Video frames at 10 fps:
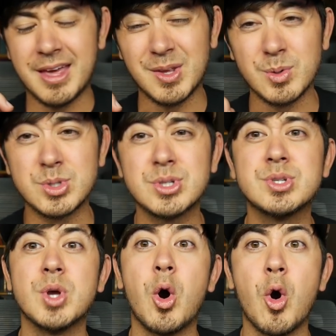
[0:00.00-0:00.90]
and there was
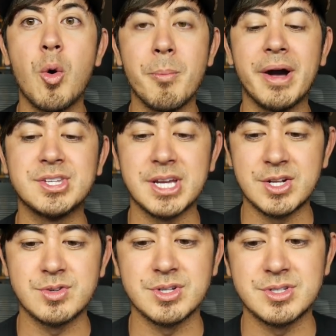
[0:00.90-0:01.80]
so much
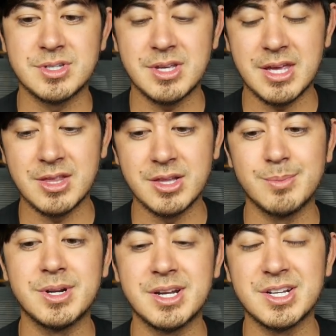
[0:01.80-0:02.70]
interest in the
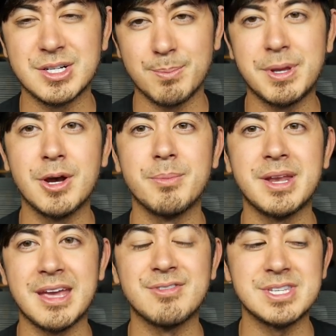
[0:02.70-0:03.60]
limited edition PL
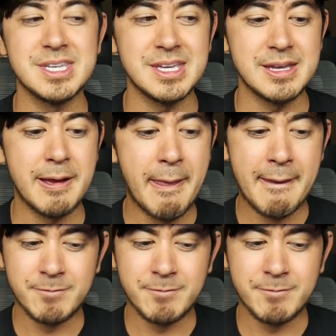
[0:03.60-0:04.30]
Mini FDE